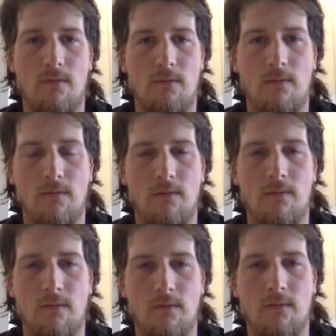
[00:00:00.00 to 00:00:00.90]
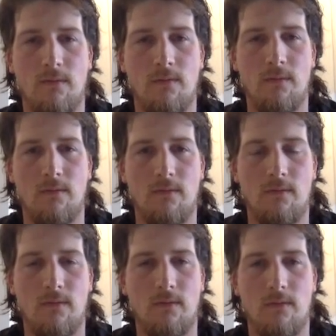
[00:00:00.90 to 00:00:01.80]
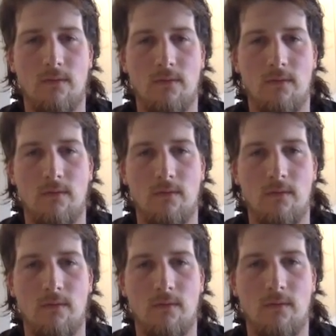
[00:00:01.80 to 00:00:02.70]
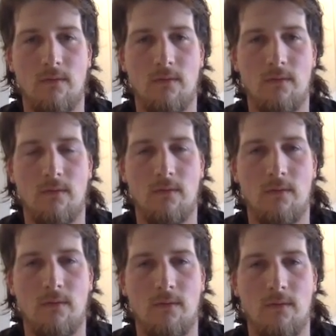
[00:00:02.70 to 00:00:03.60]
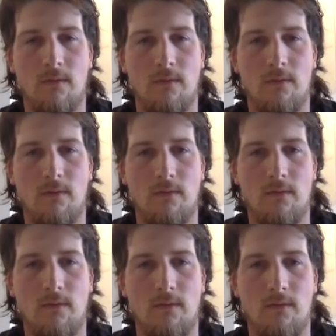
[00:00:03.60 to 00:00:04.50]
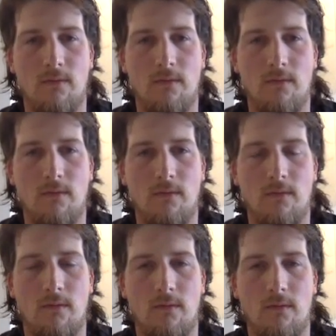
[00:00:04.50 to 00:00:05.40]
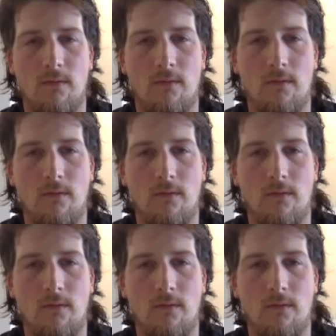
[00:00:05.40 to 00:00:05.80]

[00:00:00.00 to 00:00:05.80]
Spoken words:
This person isn't speaking.